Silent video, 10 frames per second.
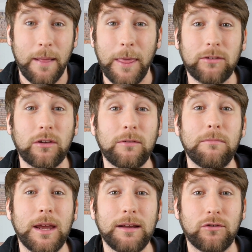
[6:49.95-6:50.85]
That doesn't
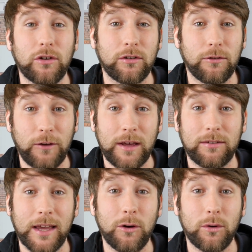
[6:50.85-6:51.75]
mean just
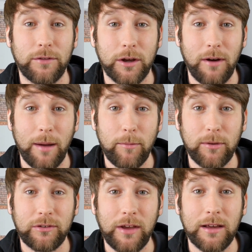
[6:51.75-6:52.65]
fixing all of the grammar
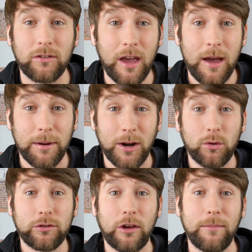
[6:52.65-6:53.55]
mistakes, but it
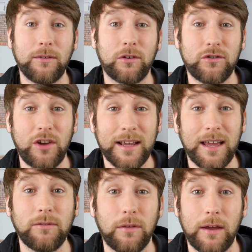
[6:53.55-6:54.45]
also means
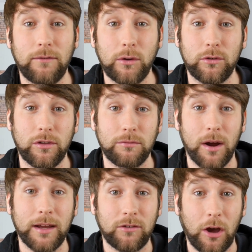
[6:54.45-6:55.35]
checking that they've used the
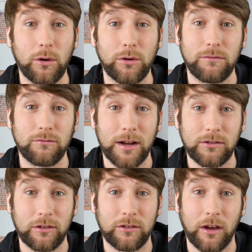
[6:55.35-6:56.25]
right tone and
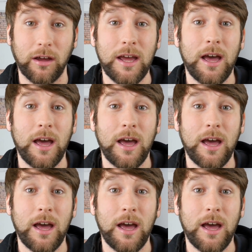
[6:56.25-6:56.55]
register,